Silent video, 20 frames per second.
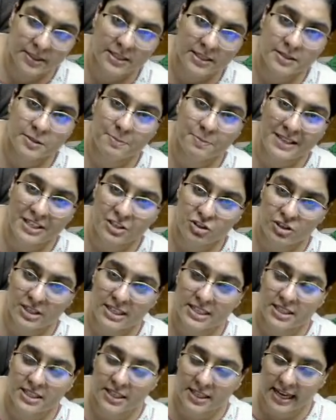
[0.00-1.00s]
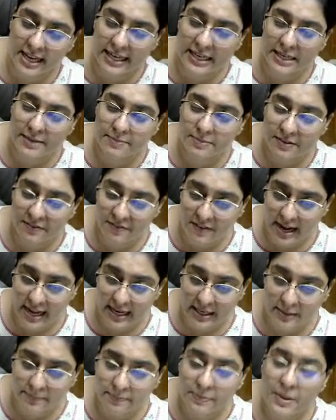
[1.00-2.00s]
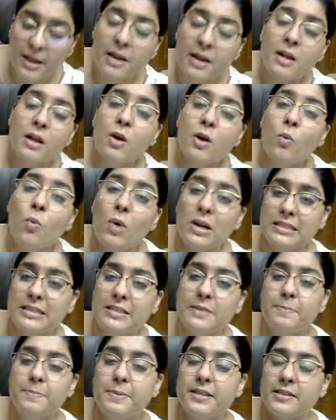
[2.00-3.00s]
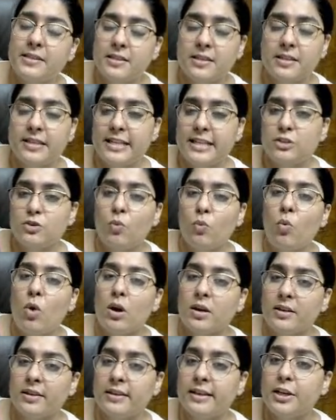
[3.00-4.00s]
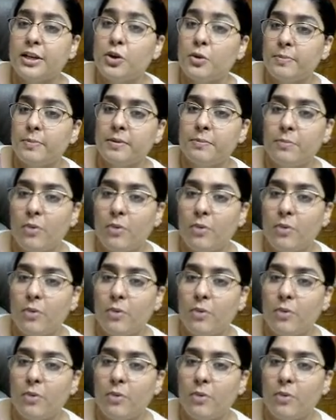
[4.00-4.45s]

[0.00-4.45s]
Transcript: the species, the kingdom, the phylum. What's the percentage of water in human